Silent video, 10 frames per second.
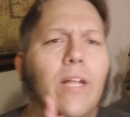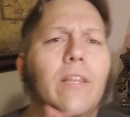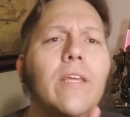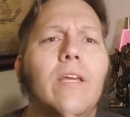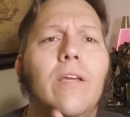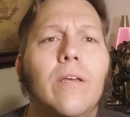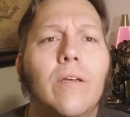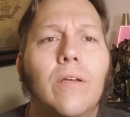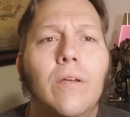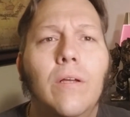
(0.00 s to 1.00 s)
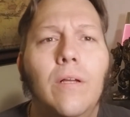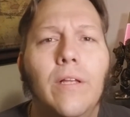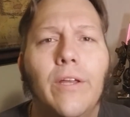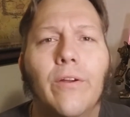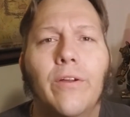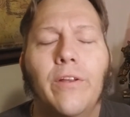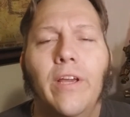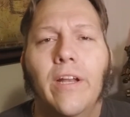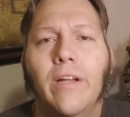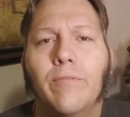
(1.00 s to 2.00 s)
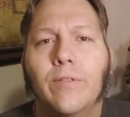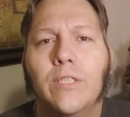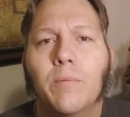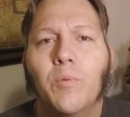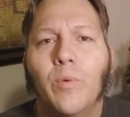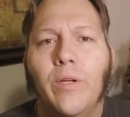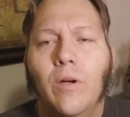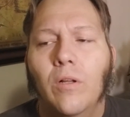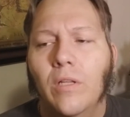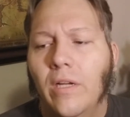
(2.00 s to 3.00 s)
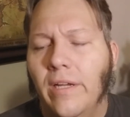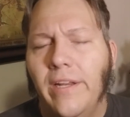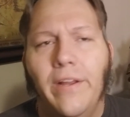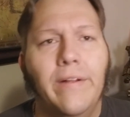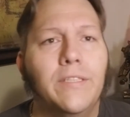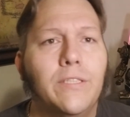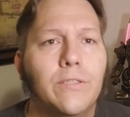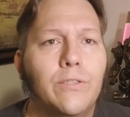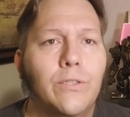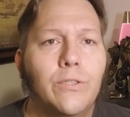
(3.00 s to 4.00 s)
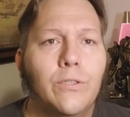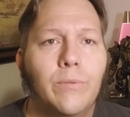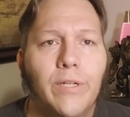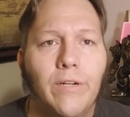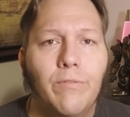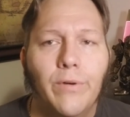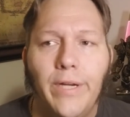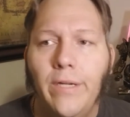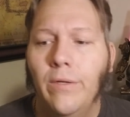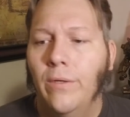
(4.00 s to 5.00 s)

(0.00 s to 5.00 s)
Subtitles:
I think you're a good candidate for something we call enhanced surgical recovery.